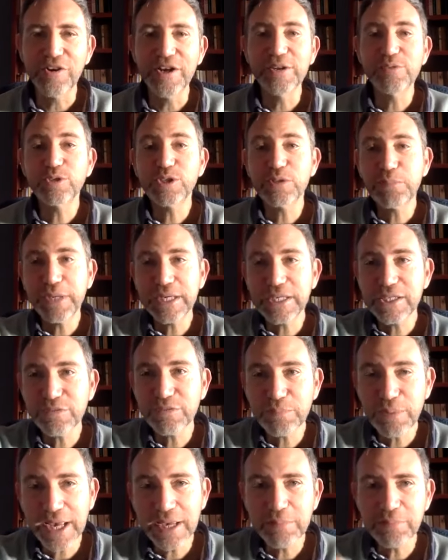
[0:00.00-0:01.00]
And it was a piece of
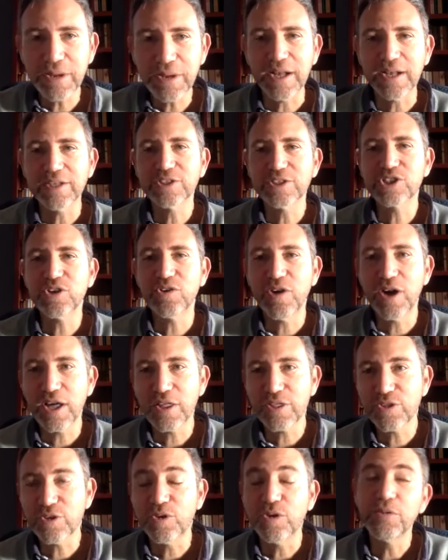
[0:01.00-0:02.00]
paper. So I
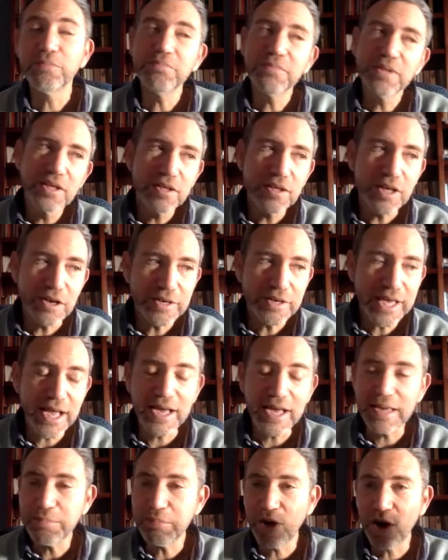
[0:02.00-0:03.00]
thought,
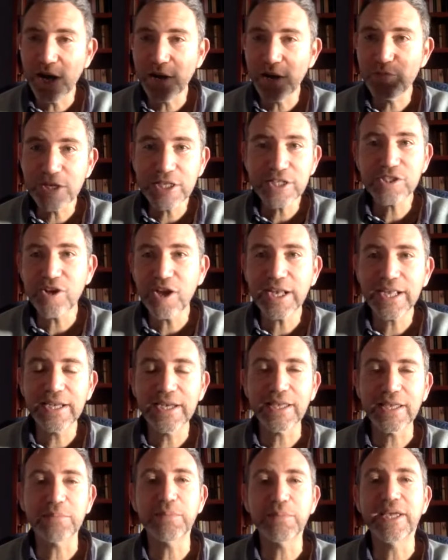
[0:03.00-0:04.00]
okay, my
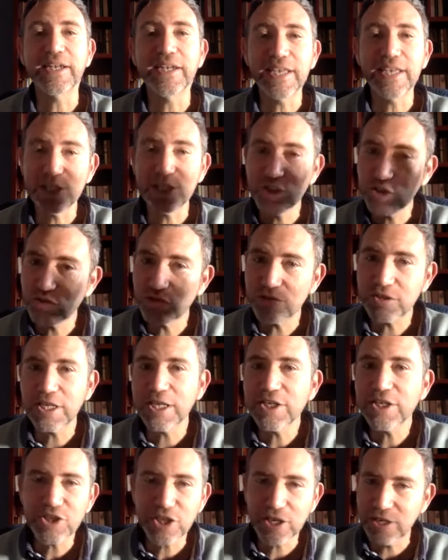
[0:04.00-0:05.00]
recycling bin is
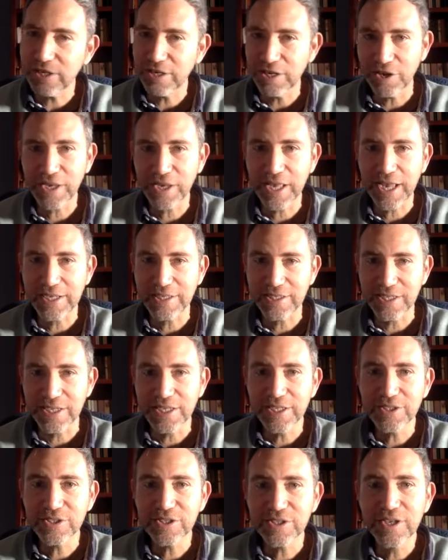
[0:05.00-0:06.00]
strategically
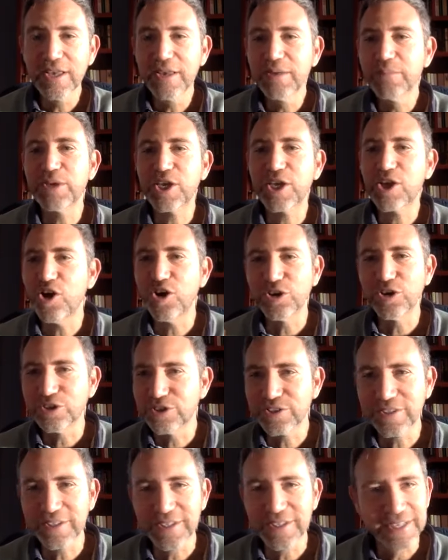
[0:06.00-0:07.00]
located
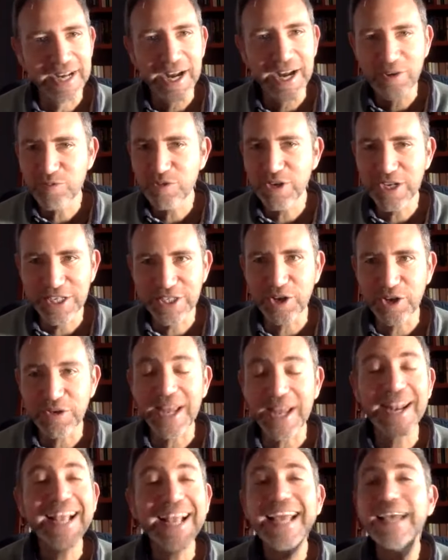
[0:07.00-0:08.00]
because I really don't.
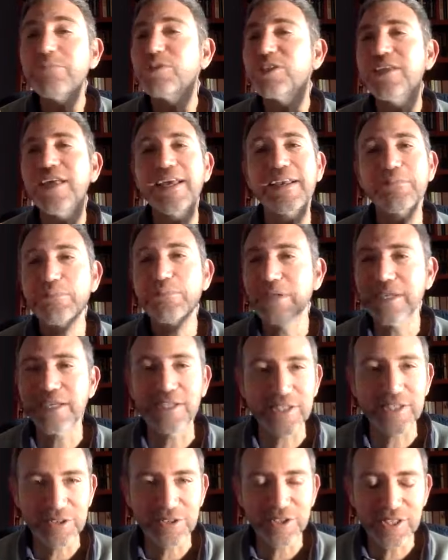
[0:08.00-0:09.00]
And I kept saying, please
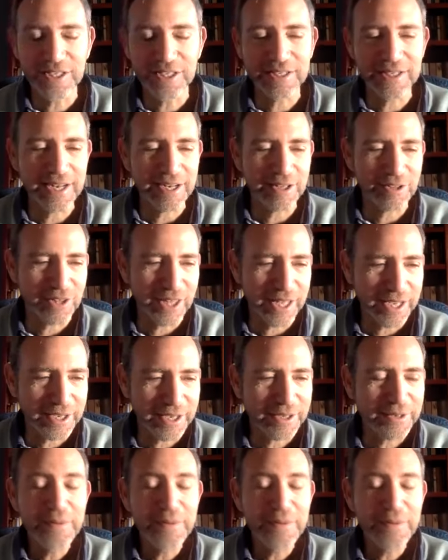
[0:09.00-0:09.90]
don't send anything.